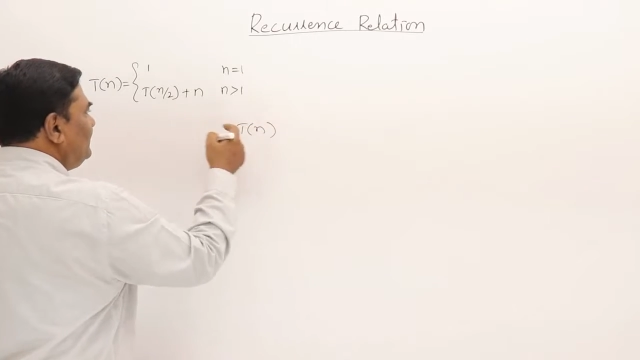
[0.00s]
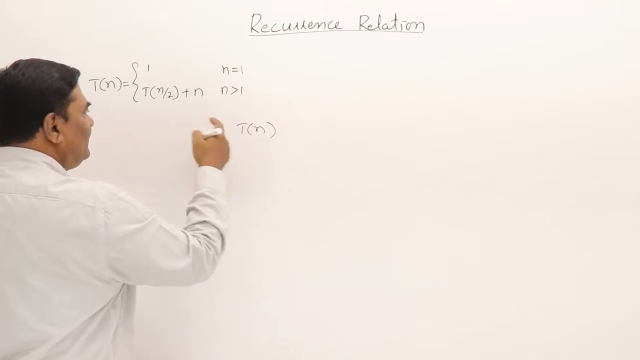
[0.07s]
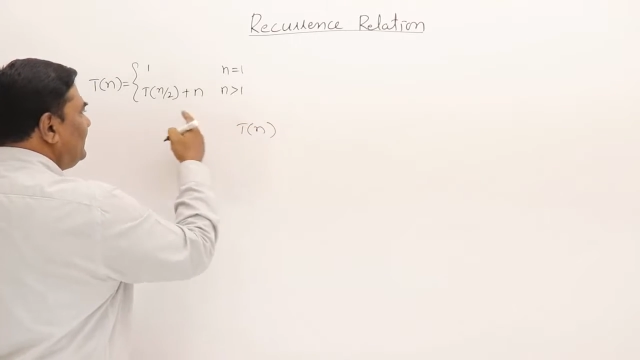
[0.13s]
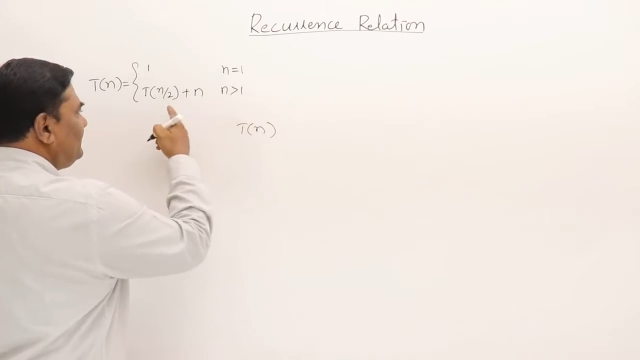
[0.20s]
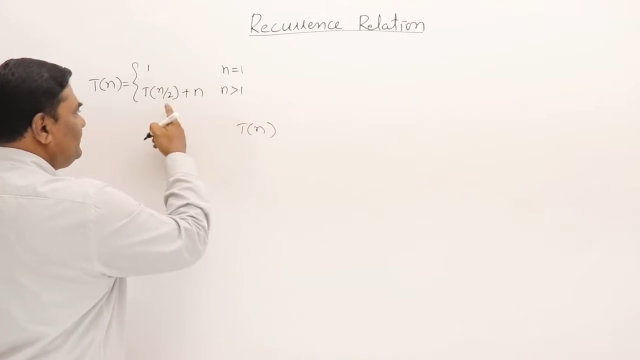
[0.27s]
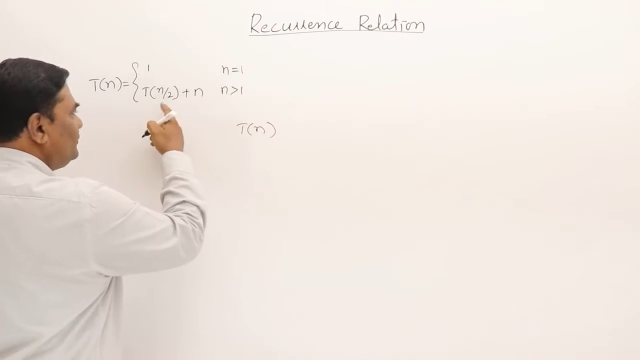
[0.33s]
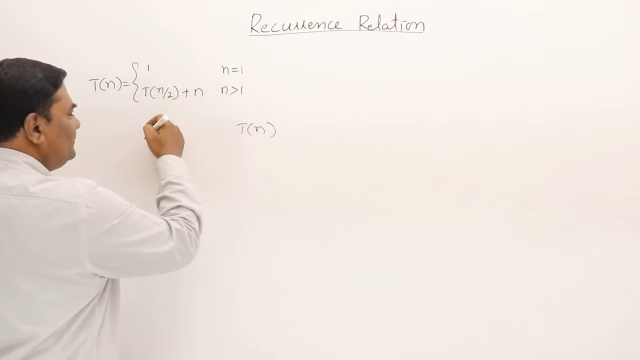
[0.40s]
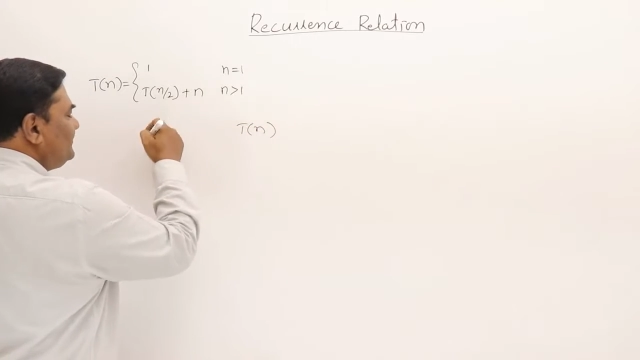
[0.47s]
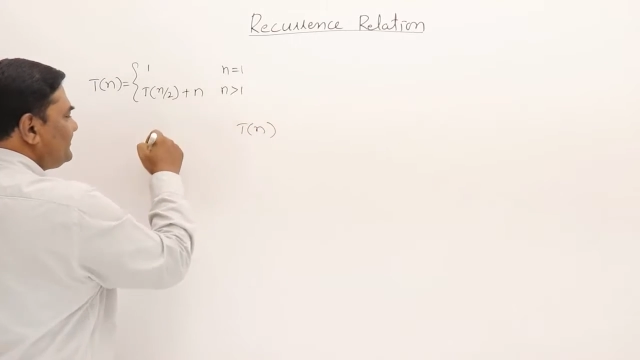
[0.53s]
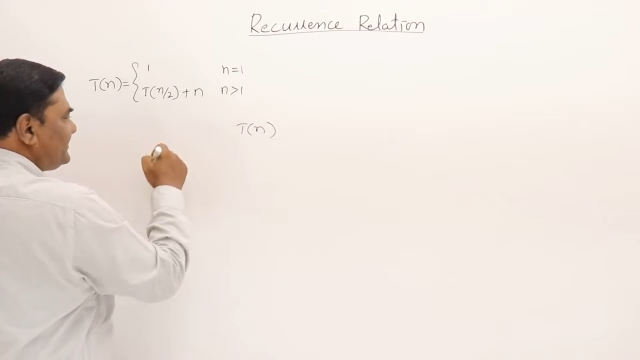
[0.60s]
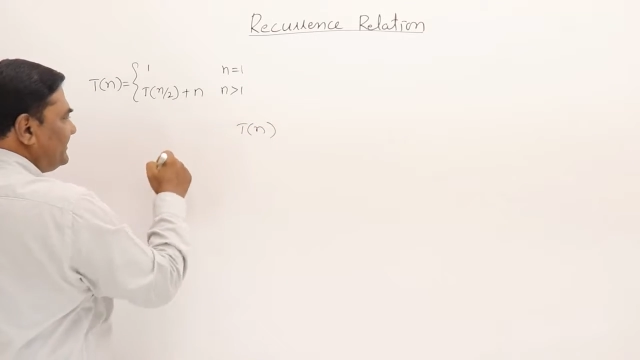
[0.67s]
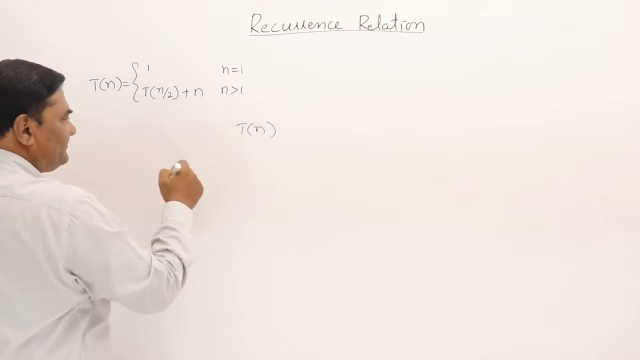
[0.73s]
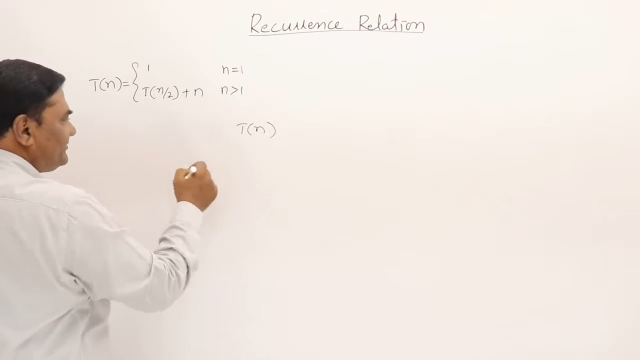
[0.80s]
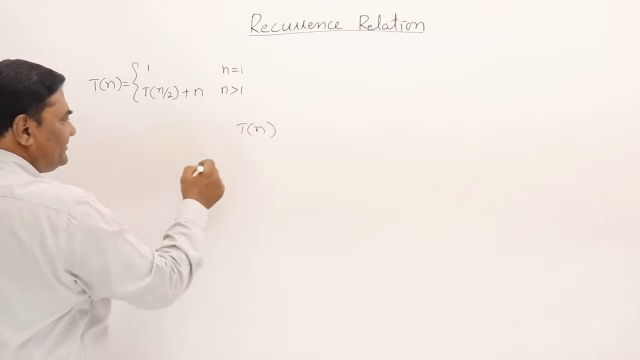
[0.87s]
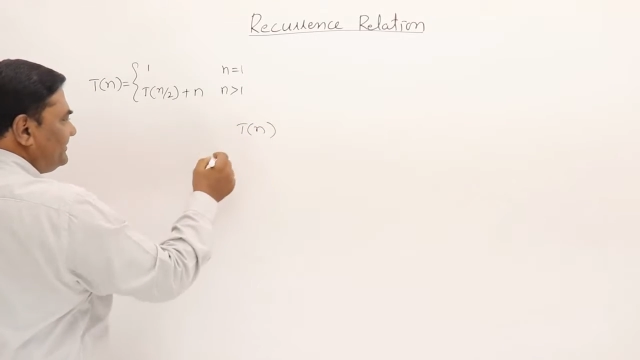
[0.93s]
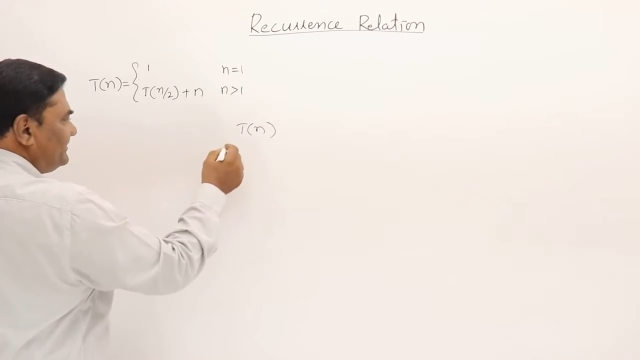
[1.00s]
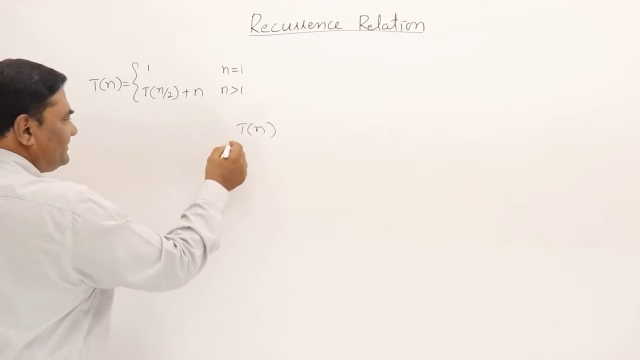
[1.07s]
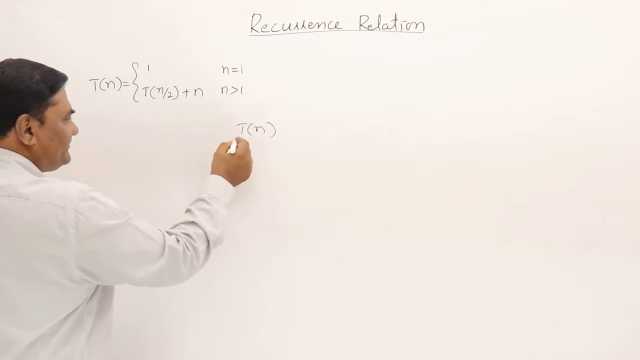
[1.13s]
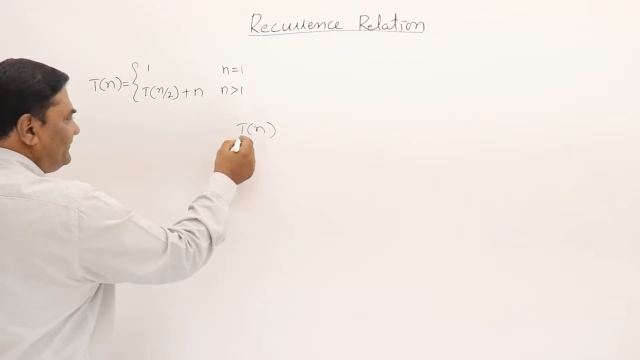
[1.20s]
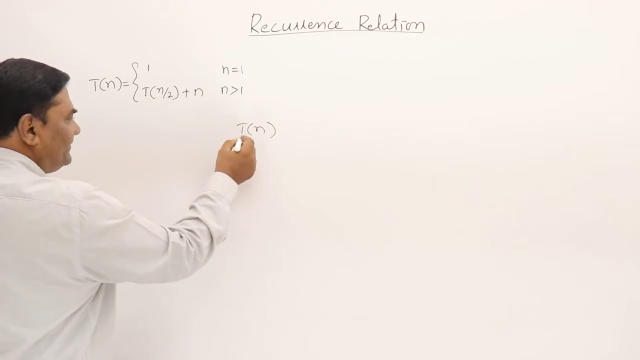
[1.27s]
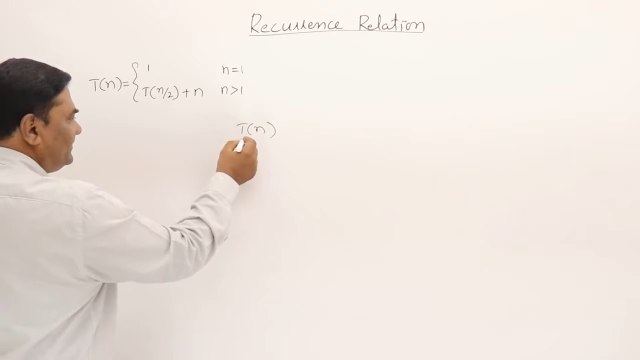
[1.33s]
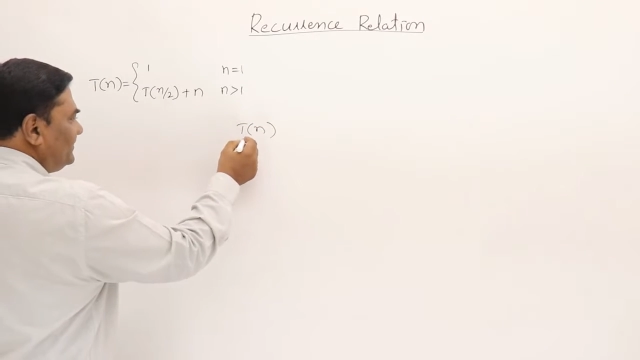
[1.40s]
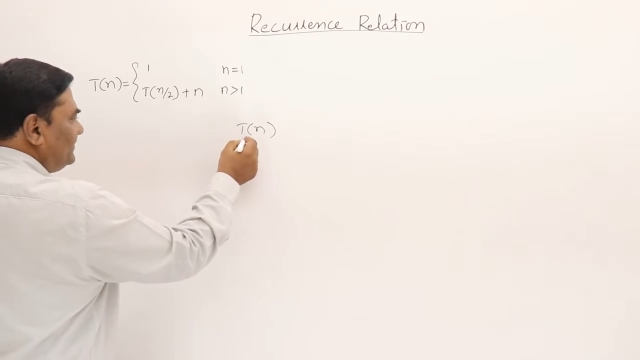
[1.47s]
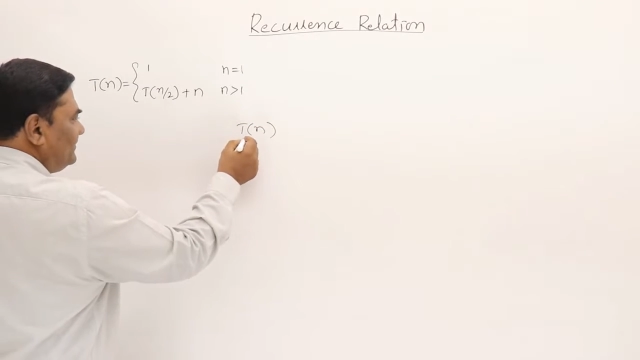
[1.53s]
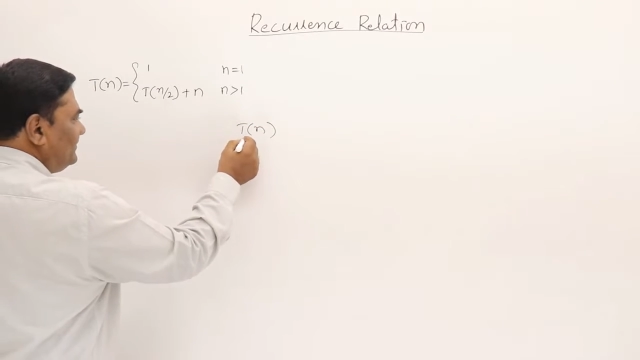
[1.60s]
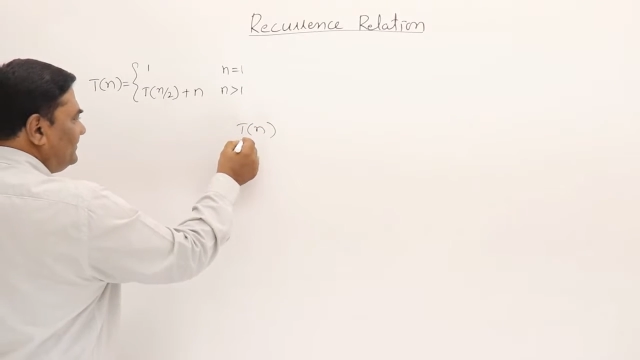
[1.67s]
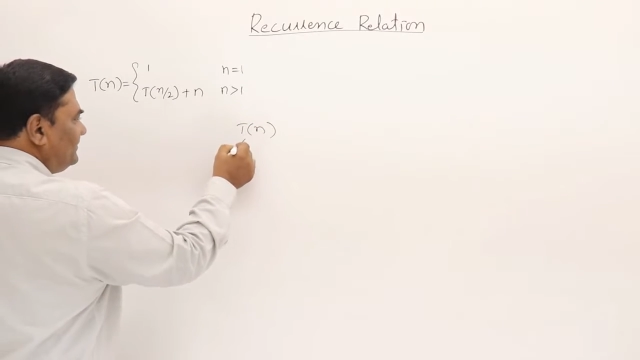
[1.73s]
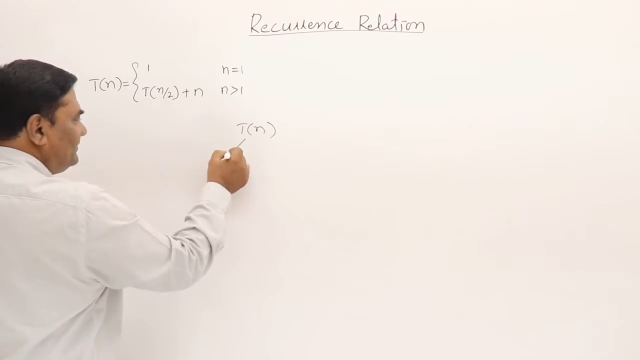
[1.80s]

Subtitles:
there are two steps in this one.